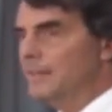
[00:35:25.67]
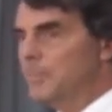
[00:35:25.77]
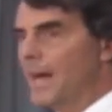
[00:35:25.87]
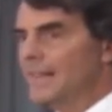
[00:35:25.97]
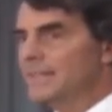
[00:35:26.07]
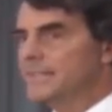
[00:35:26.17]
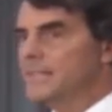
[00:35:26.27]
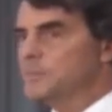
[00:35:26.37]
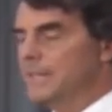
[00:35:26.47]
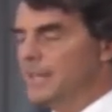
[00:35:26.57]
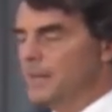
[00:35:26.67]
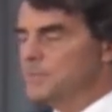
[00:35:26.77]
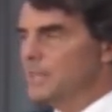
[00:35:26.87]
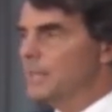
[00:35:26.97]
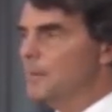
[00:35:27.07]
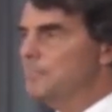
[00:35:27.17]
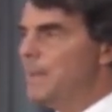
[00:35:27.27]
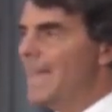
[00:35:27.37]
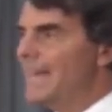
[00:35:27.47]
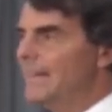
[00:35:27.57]
politics becomes a
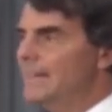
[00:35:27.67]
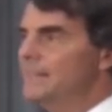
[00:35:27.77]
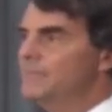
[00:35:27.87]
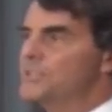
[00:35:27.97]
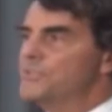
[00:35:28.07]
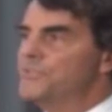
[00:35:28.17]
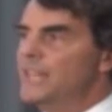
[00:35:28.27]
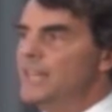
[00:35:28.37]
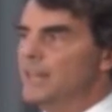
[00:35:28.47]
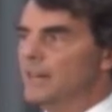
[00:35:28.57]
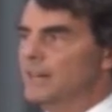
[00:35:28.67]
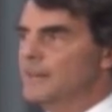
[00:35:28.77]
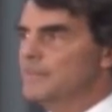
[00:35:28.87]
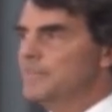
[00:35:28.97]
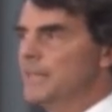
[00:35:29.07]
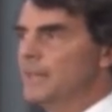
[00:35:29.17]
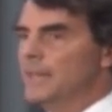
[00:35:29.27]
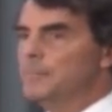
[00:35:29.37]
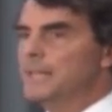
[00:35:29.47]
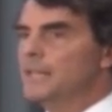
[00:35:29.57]
competitive sphere.
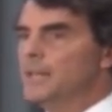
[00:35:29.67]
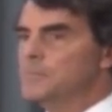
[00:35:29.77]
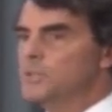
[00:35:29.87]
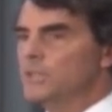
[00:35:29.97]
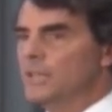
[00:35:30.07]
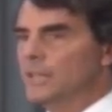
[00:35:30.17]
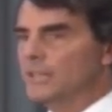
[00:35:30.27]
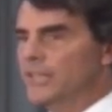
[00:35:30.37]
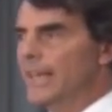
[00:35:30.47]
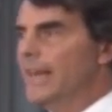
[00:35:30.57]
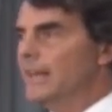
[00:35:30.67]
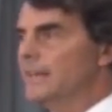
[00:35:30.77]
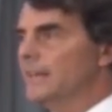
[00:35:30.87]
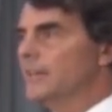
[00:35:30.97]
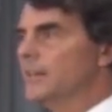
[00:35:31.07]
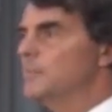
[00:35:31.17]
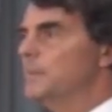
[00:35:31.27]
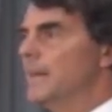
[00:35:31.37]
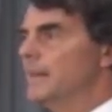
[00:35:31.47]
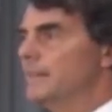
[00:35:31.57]
It becomes yet another
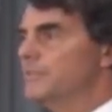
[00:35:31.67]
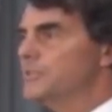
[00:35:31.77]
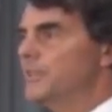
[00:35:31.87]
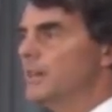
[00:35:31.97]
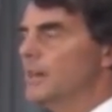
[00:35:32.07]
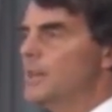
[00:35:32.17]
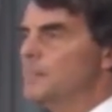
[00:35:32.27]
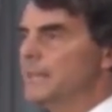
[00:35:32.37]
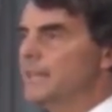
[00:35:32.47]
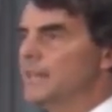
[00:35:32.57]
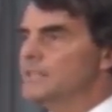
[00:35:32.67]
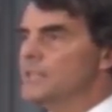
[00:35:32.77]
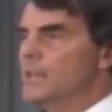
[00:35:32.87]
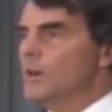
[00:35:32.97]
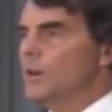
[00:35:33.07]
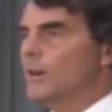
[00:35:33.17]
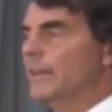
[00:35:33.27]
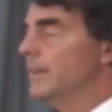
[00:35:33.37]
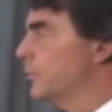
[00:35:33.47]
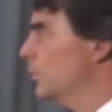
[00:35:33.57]
competitive sphere, because
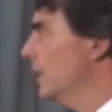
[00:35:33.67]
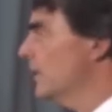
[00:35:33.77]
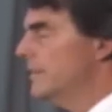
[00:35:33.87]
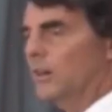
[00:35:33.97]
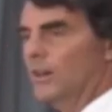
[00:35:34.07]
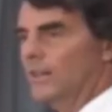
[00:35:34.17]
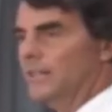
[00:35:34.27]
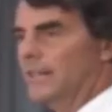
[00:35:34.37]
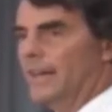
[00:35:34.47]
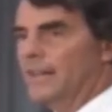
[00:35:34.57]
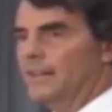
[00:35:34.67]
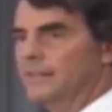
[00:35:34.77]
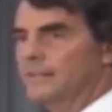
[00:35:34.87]
if we're in the holodeck,